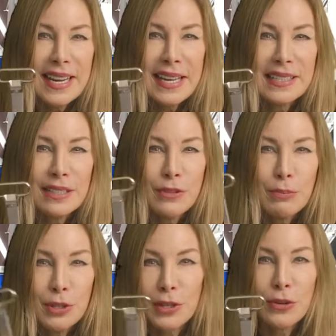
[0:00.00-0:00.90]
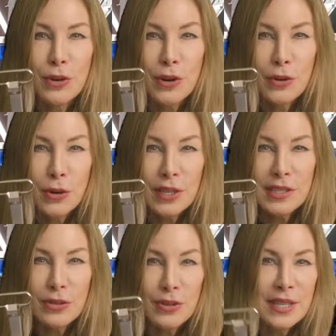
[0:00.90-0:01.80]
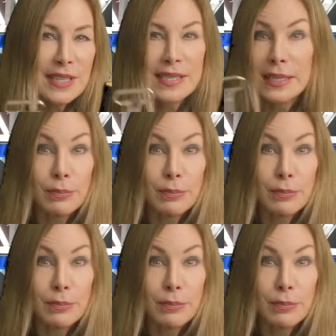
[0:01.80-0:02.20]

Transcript: and if you put a corkscrew in, it's gonna